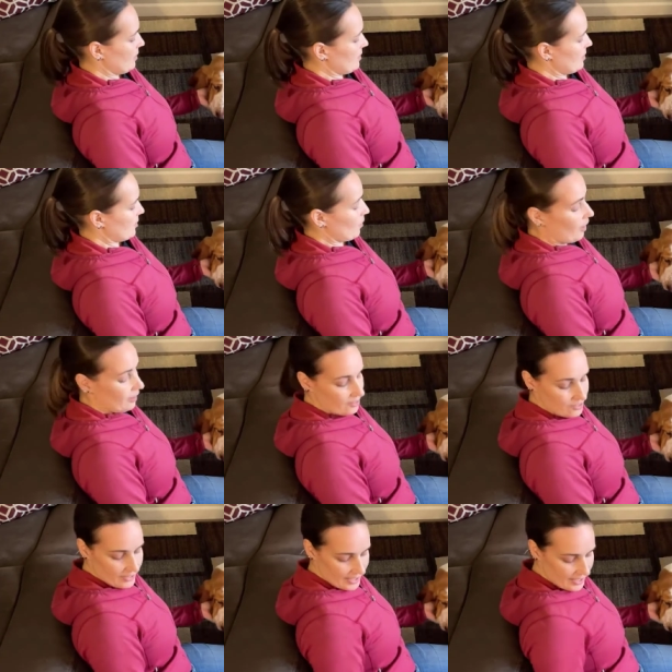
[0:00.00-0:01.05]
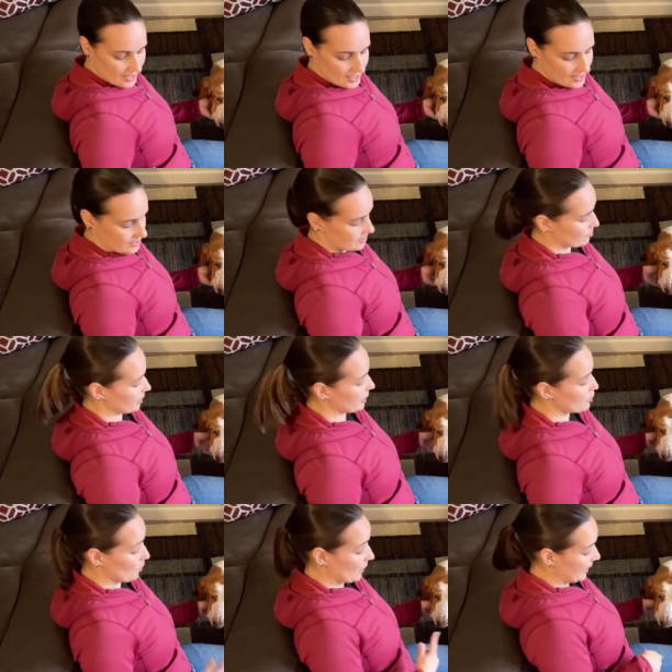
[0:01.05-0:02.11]
So Olive has really
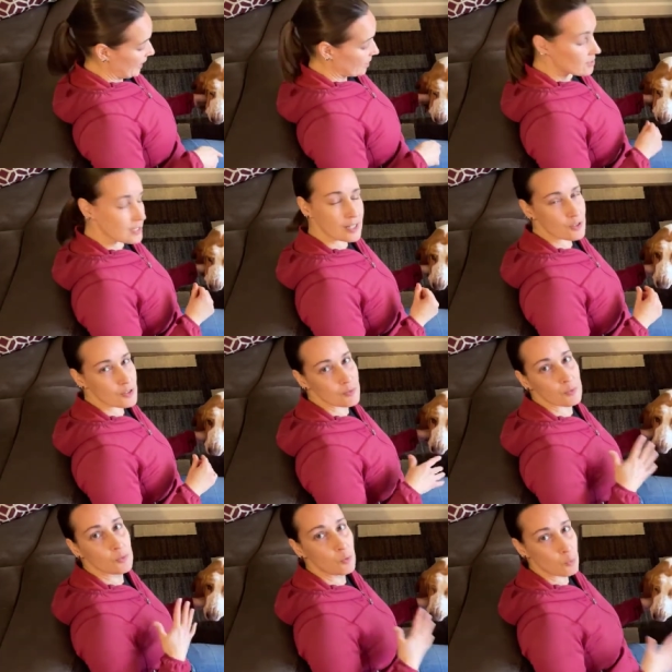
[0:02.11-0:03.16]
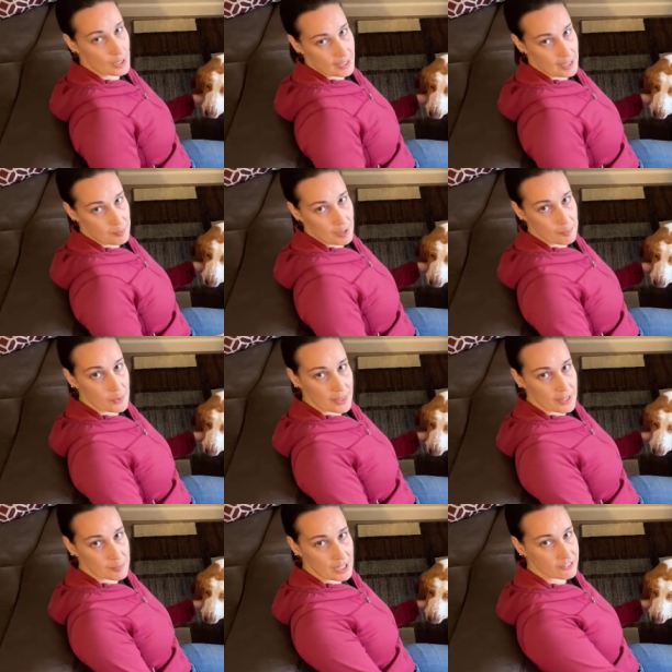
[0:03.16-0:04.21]
short nails because we keep up with
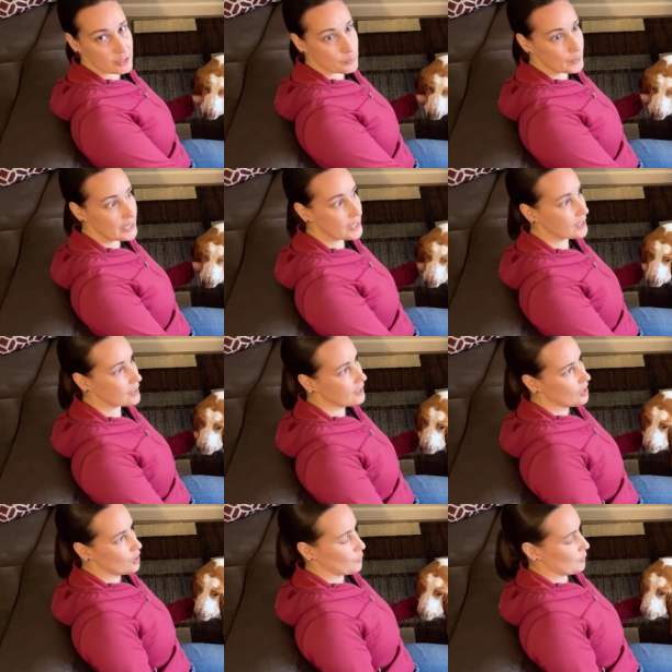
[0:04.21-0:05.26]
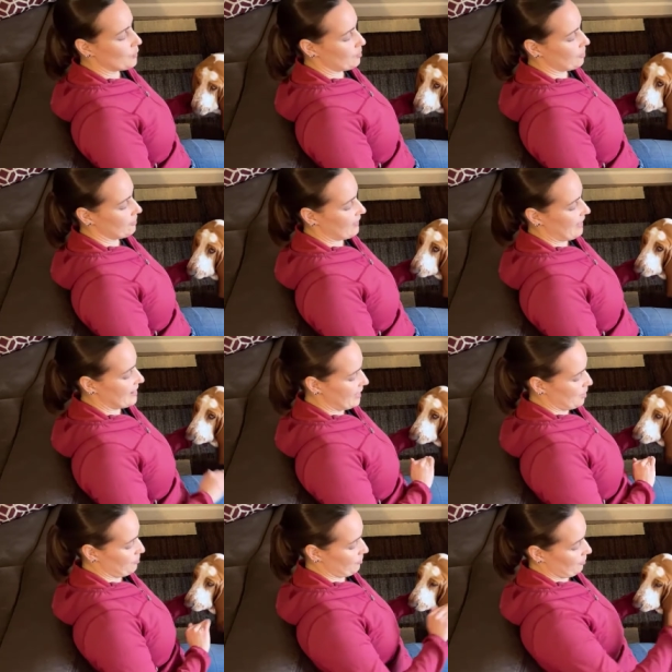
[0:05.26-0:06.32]
them every week. We want to prevent
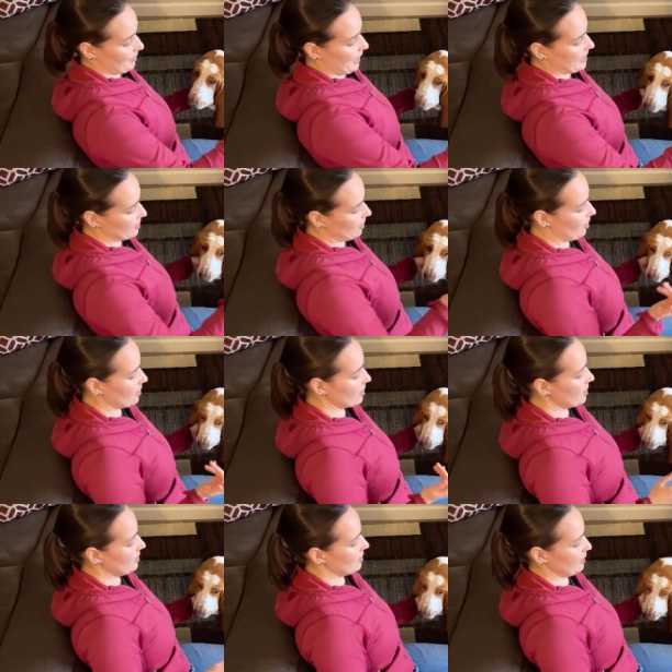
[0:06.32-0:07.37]
them from getting long.